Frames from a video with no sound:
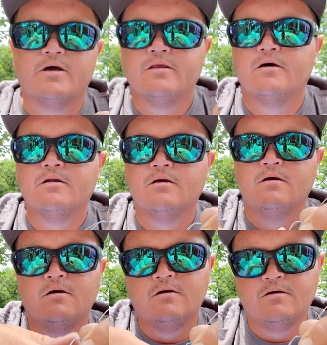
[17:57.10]
did.
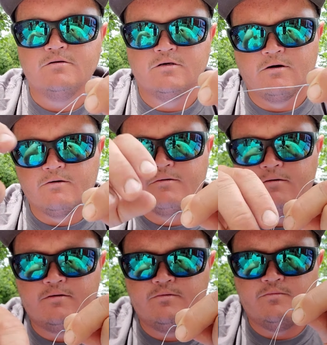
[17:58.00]
So,
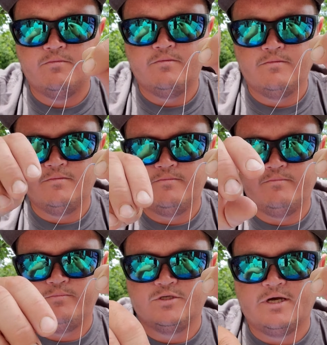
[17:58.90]

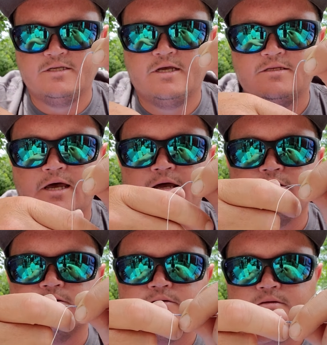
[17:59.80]
besides that
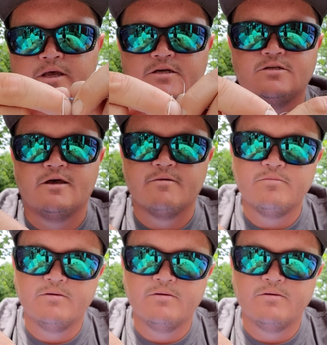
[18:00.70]
tangle, next step